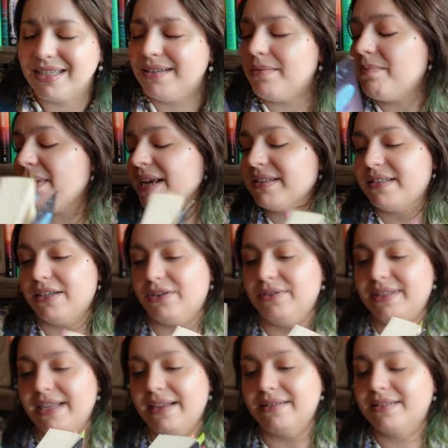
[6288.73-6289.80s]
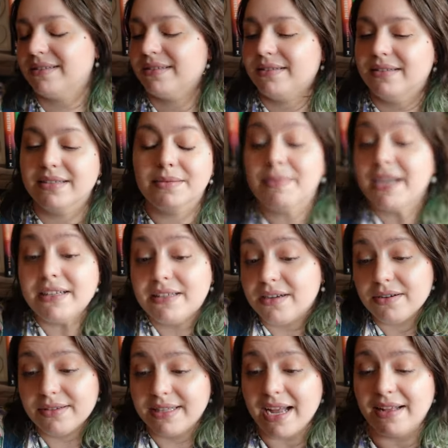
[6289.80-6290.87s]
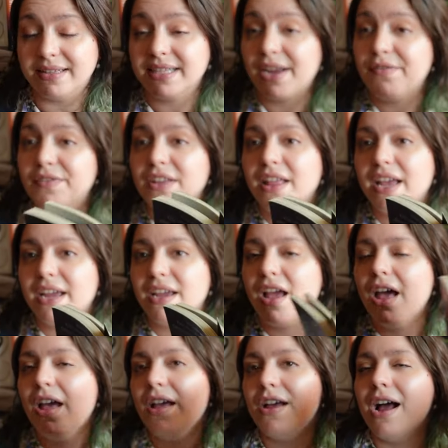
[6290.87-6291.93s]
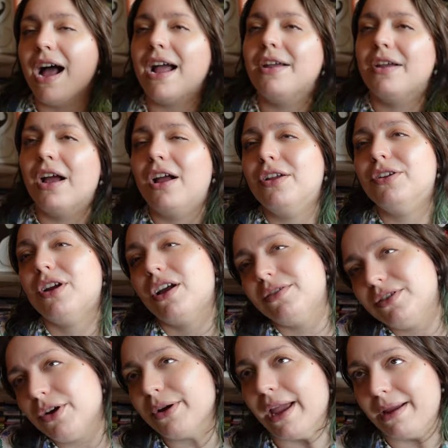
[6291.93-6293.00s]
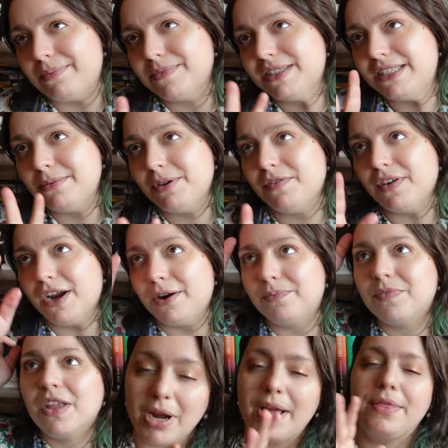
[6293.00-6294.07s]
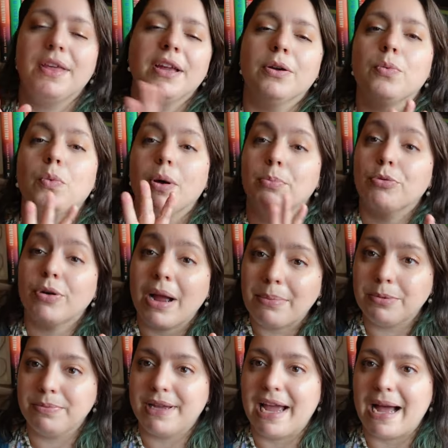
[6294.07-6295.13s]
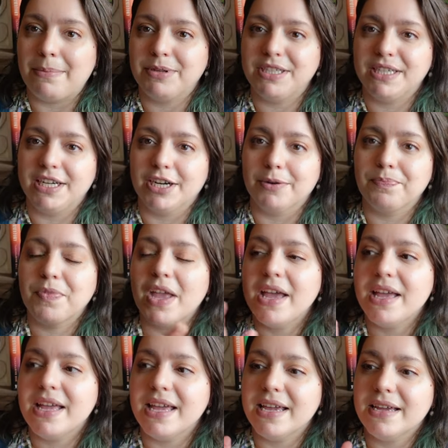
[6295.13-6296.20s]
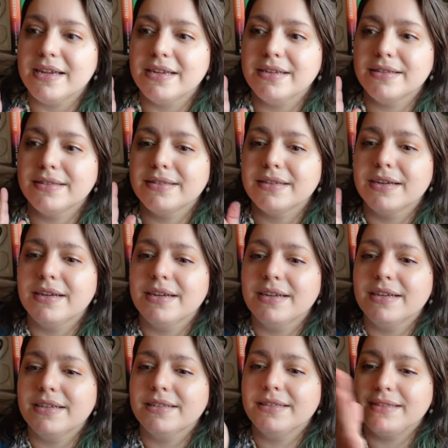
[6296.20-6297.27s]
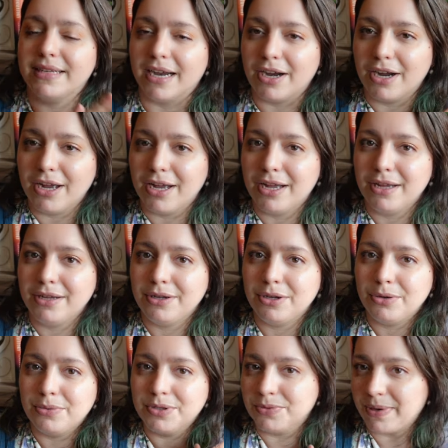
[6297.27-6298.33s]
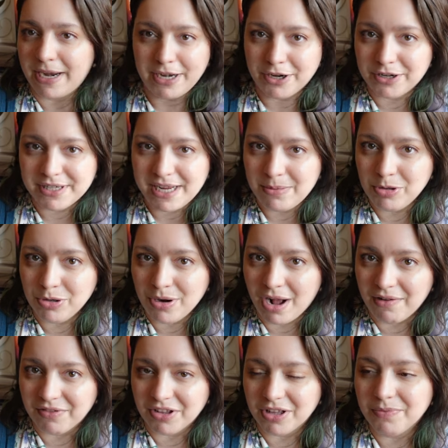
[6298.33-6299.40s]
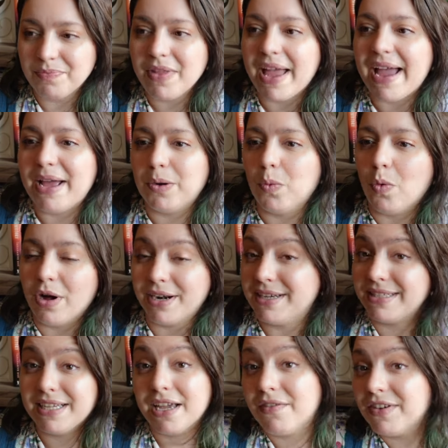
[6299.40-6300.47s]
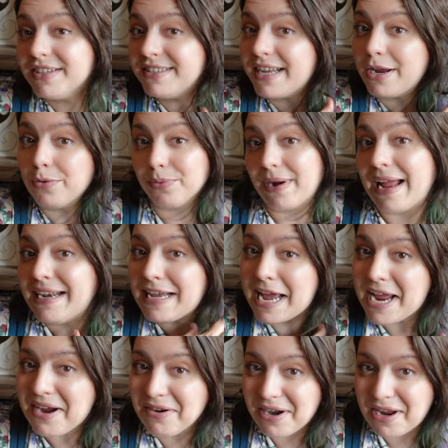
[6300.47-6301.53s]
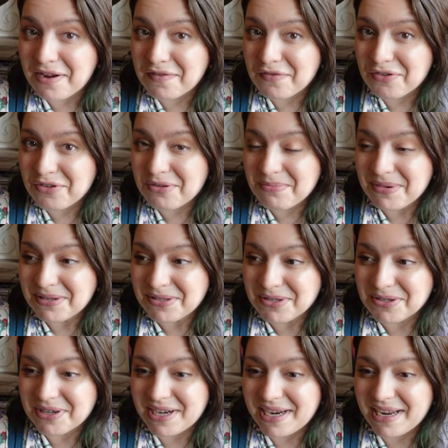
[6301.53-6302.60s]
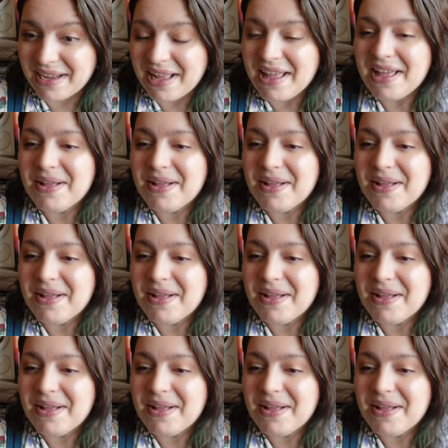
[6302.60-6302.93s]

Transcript: It makes zero sense. This makes zero sense. I feel like I, I okay, to be fair, I think what probably happened here is Sarah was writing her debut novel and wanted to give us a red herring for the mystery.